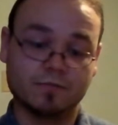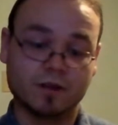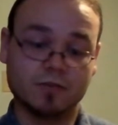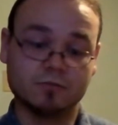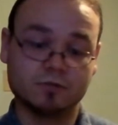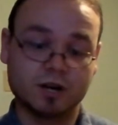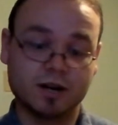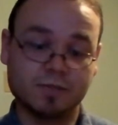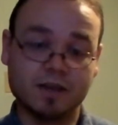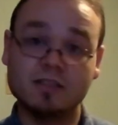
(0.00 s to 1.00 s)
I'll
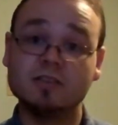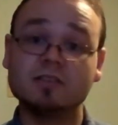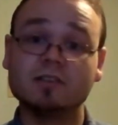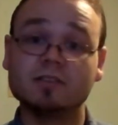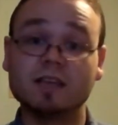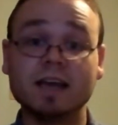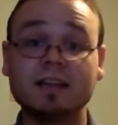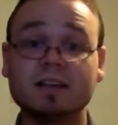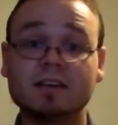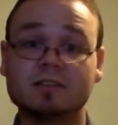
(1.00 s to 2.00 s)
try to make these as
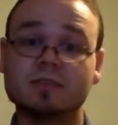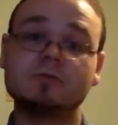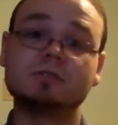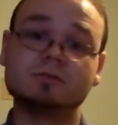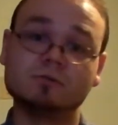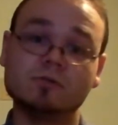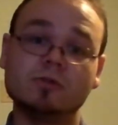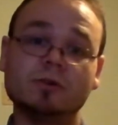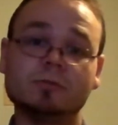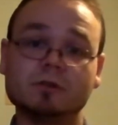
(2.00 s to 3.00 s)
daily as I was
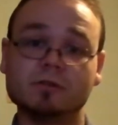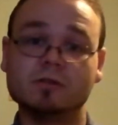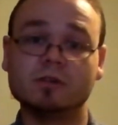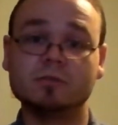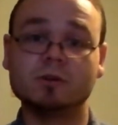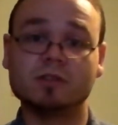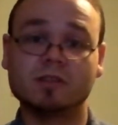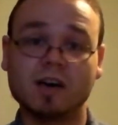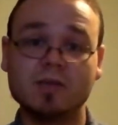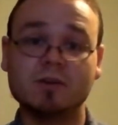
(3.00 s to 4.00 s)
doing them
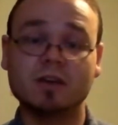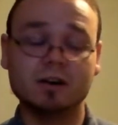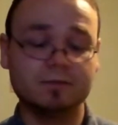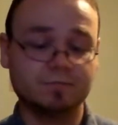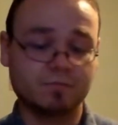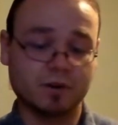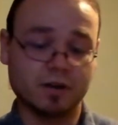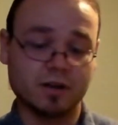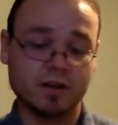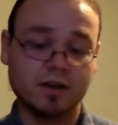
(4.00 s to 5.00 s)
with typing up, but,